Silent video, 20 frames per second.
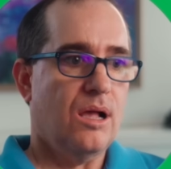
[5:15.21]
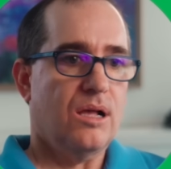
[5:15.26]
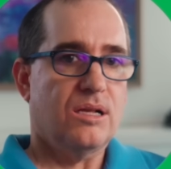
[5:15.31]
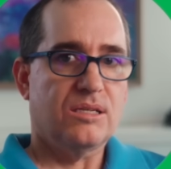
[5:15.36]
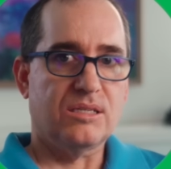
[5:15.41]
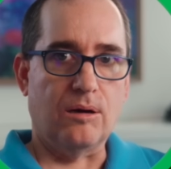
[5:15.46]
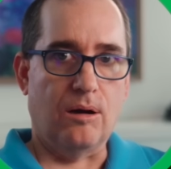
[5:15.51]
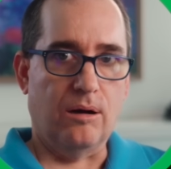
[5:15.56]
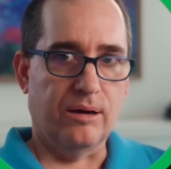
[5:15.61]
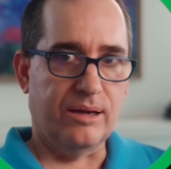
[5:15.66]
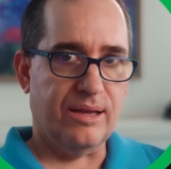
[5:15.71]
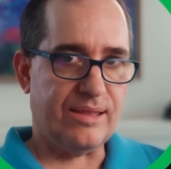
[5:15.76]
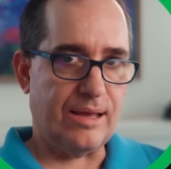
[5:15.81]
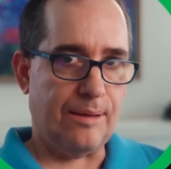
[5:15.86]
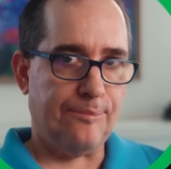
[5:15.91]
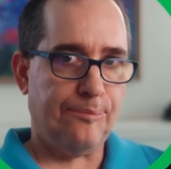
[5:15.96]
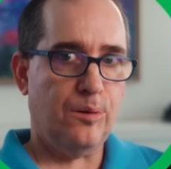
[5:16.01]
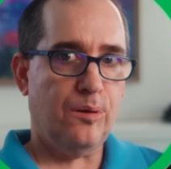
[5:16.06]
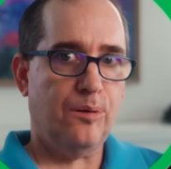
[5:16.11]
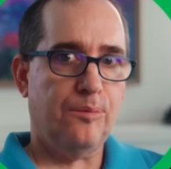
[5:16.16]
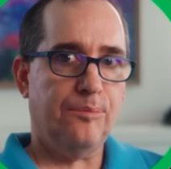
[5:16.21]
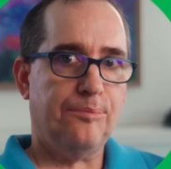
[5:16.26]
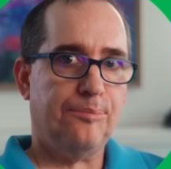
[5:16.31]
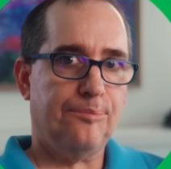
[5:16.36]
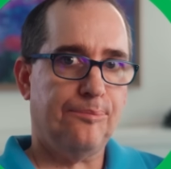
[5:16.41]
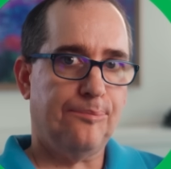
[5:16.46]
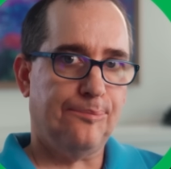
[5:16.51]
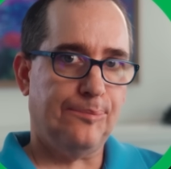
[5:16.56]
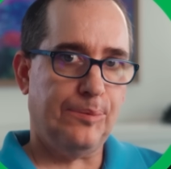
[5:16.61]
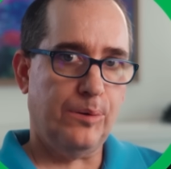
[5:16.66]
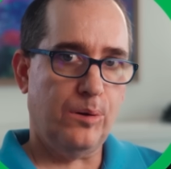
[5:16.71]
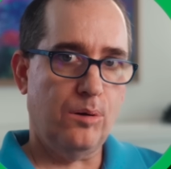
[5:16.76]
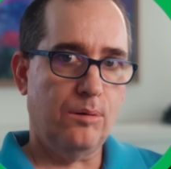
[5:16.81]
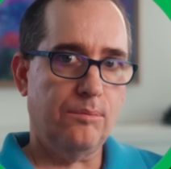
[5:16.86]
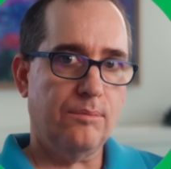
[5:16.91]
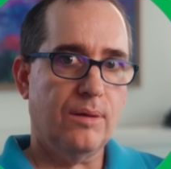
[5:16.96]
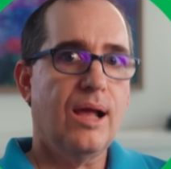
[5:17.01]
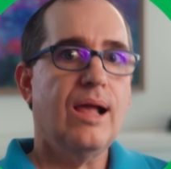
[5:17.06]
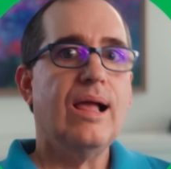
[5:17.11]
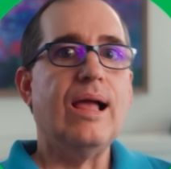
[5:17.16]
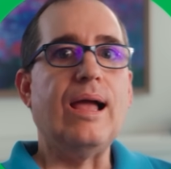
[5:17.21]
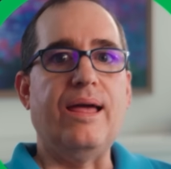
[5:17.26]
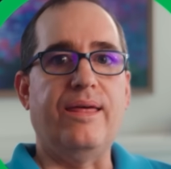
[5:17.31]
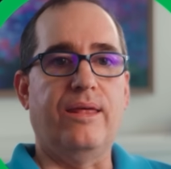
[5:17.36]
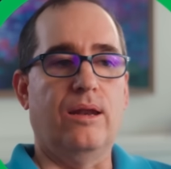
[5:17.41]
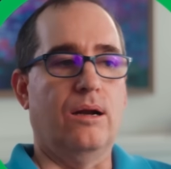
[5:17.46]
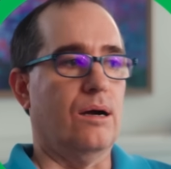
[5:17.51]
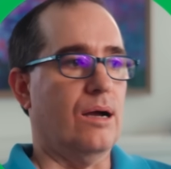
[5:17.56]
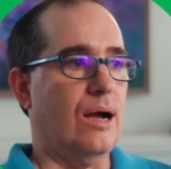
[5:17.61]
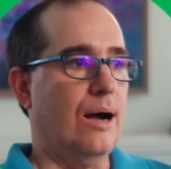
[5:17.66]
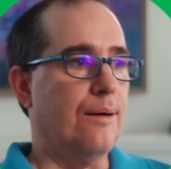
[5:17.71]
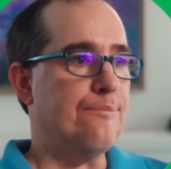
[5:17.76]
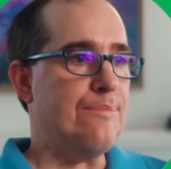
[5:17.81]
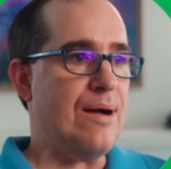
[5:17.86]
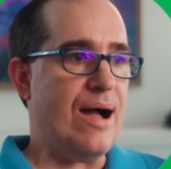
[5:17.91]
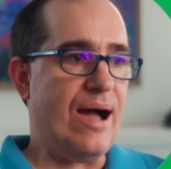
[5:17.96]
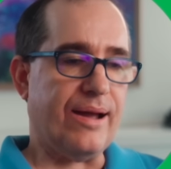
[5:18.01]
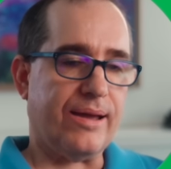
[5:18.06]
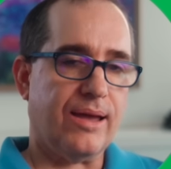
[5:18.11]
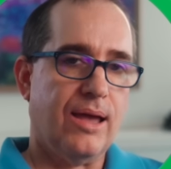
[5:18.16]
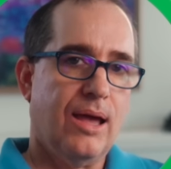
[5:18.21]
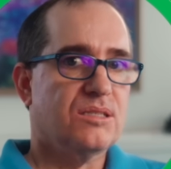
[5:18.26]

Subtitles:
So I'll get that boom, boom, and it'll come back.